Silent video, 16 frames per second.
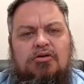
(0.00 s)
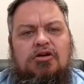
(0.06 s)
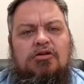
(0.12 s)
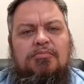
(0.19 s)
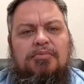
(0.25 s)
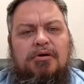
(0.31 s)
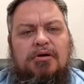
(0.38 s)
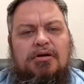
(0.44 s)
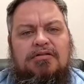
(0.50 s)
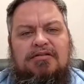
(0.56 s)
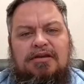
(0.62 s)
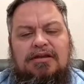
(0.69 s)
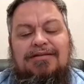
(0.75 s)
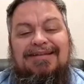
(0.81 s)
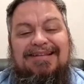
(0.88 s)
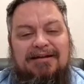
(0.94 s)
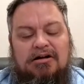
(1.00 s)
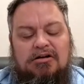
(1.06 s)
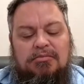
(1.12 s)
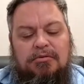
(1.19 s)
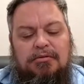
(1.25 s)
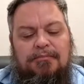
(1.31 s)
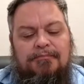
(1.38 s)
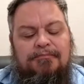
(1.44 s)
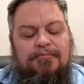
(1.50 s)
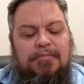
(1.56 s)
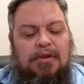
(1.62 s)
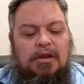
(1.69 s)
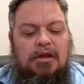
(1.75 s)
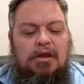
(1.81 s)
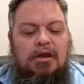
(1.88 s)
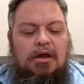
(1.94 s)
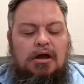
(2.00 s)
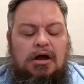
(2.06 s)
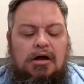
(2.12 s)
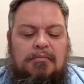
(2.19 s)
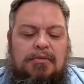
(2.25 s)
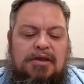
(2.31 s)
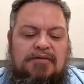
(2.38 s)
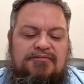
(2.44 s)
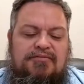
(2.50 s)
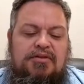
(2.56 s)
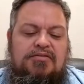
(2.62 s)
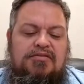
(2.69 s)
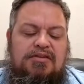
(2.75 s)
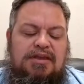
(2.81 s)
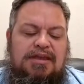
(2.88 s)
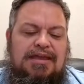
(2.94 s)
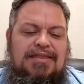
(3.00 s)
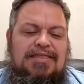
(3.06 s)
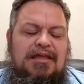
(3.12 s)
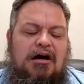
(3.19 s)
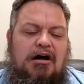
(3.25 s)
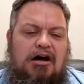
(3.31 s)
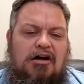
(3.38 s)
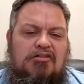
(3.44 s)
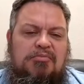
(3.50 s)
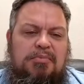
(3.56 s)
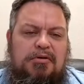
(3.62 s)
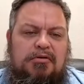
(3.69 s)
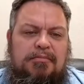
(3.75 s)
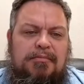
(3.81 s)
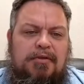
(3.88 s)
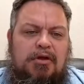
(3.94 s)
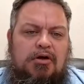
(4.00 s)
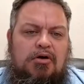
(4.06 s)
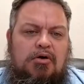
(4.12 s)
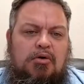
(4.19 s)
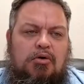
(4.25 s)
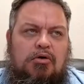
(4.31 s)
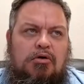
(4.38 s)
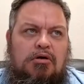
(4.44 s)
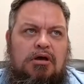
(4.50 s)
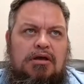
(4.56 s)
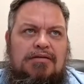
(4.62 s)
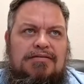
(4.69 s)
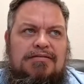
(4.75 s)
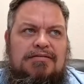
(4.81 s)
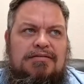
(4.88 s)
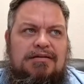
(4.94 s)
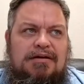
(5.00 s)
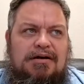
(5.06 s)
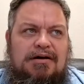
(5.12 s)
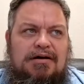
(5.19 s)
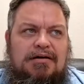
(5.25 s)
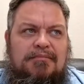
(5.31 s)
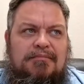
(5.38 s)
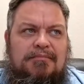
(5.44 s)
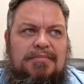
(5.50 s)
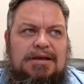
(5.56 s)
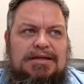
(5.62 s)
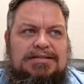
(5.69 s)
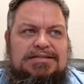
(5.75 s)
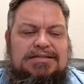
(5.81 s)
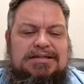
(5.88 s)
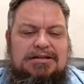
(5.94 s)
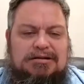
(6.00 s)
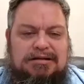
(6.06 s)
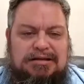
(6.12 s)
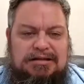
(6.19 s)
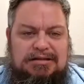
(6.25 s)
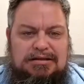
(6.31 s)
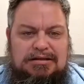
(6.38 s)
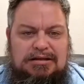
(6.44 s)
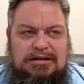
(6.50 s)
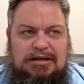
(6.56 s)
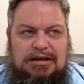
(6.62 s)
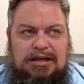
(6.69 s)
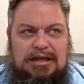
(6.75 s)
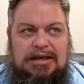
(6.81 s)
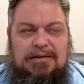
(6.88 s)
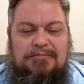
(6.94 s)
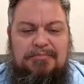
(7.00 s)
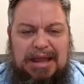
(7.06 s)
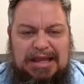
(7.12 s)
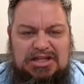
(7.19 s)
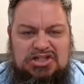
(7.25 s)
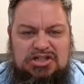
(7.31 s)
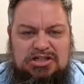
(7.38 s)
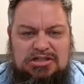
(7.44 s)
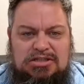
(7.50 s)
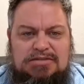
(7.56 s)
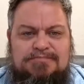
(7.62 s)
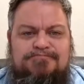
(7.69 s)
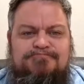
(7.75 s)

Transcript: your Part D deductible. If it's in the hospital or it's considered inpatient,